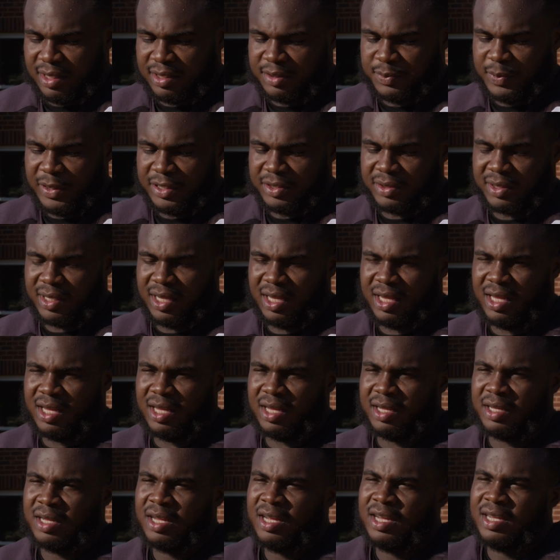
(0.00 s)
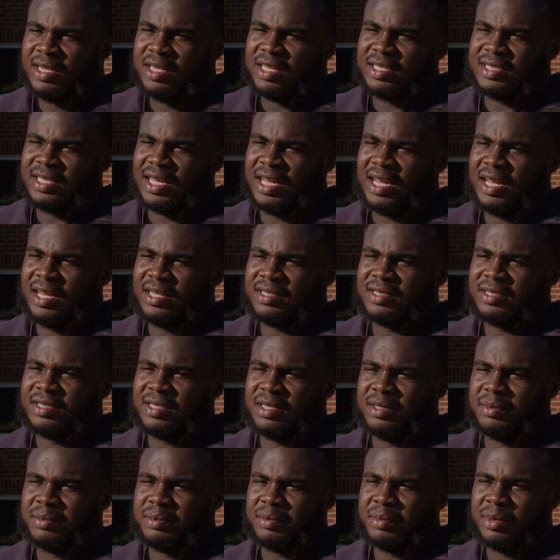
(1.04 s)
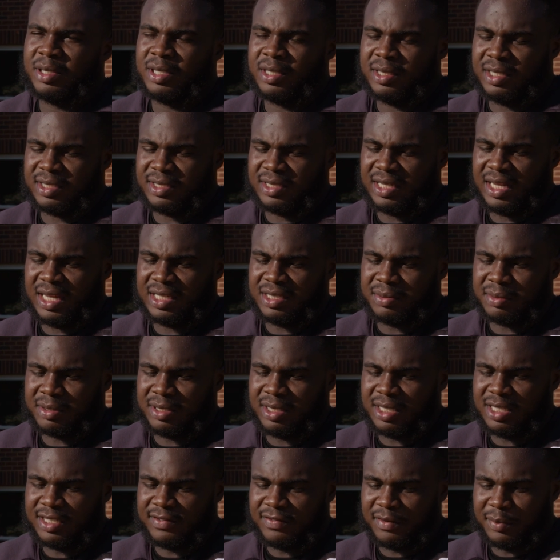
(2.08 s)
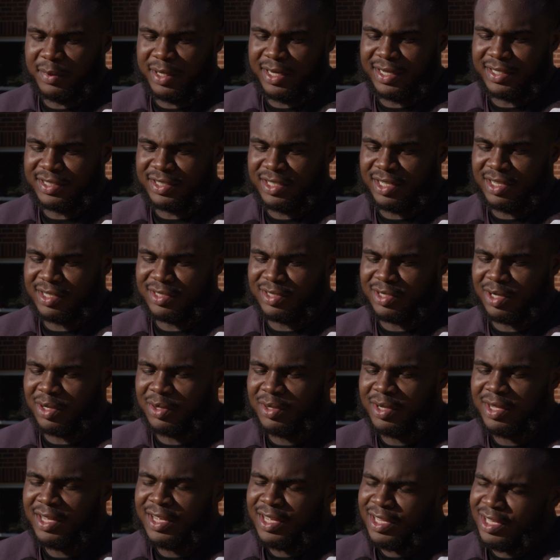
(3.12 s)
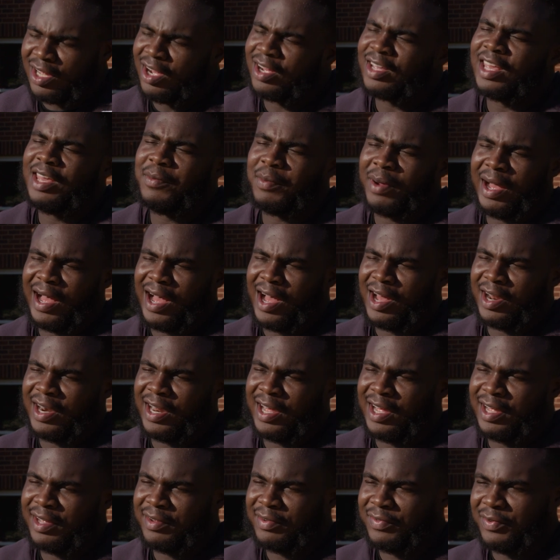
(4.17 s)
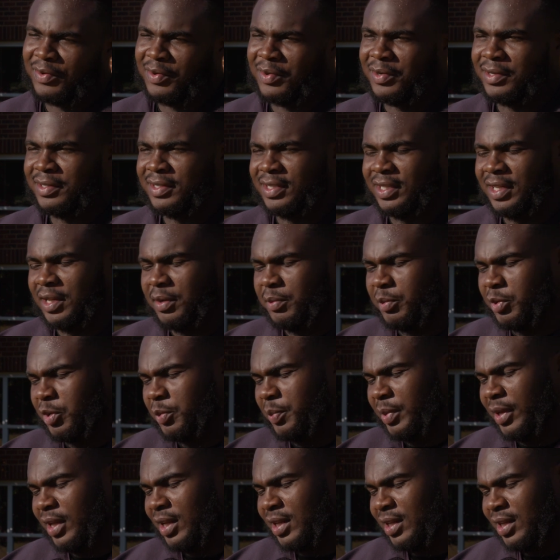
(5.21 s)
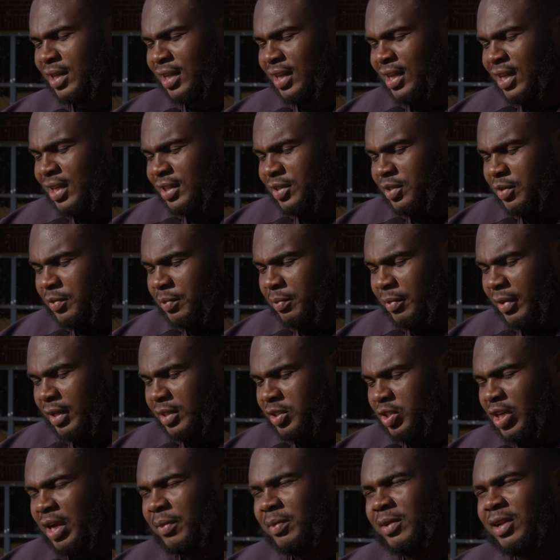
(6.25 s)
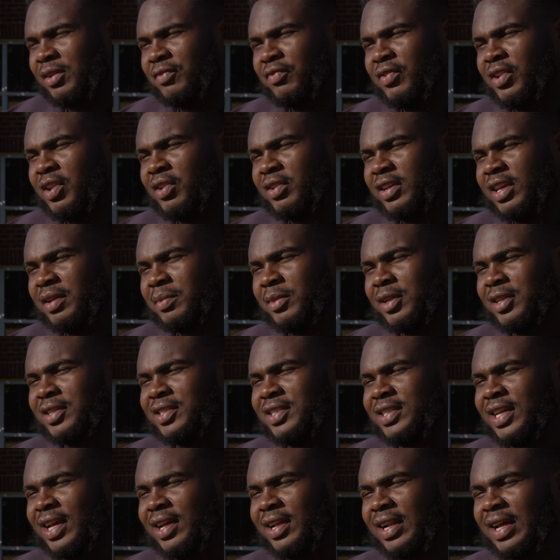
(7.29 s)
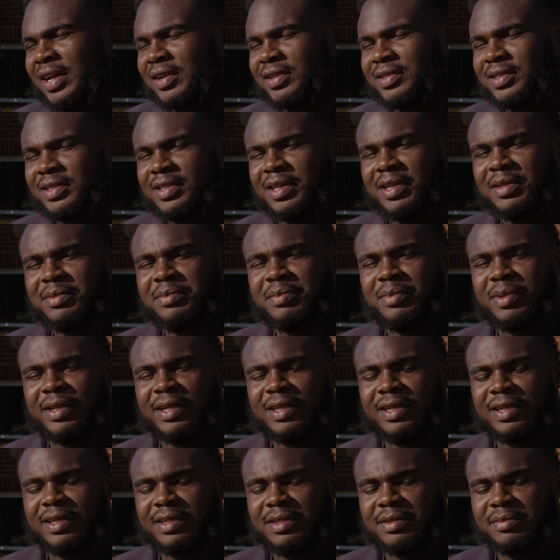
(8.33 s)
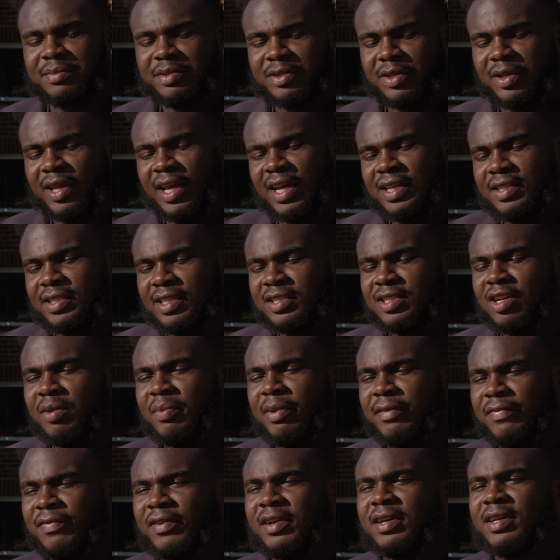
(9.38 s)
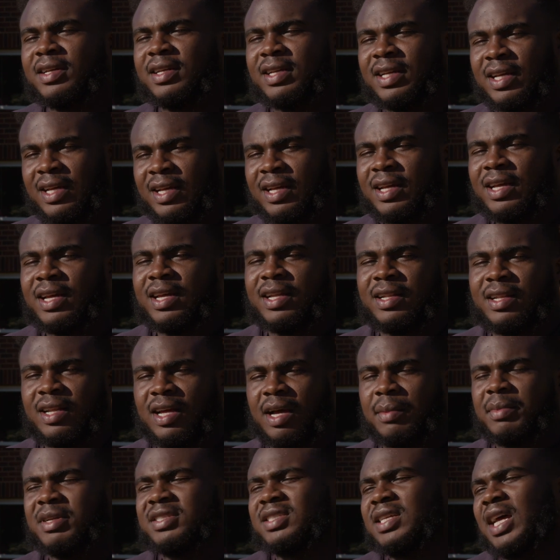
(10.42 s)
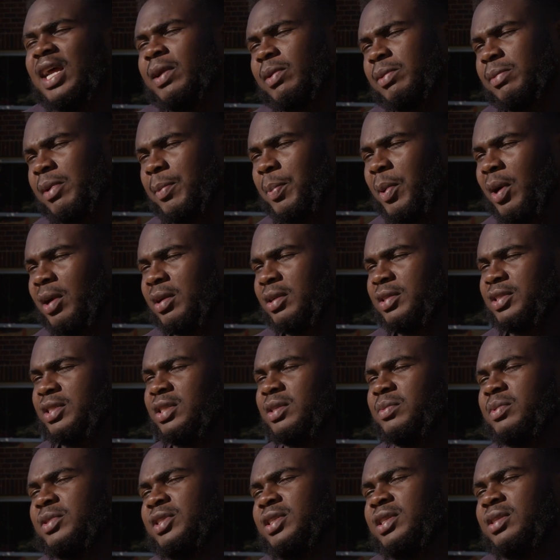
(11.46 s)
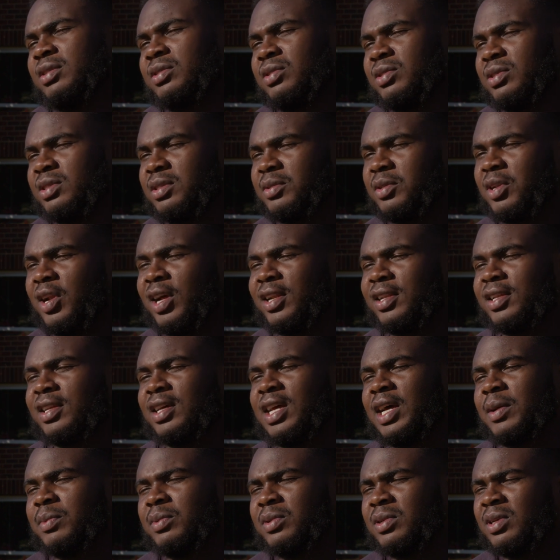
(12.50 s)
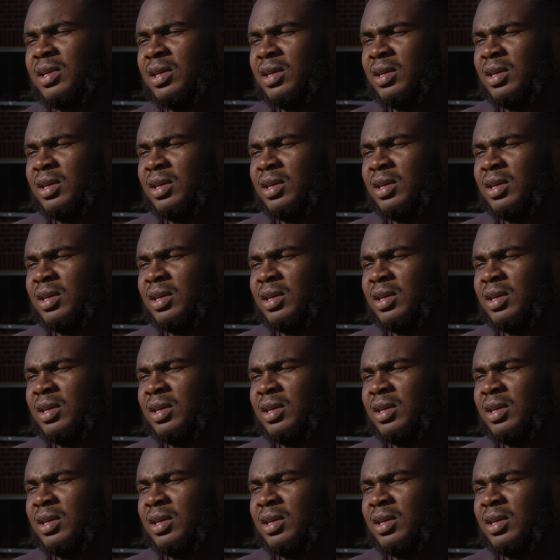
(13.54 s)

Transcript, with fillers: special kid design some cleats for me this year. So y'all keep an eye on that for us, and then we'll be maybe drop a little video, give them a little shout out or something. But so yeah, it's gonna be fun, and I'm excited with my partnership with Children's. You know, I did a couple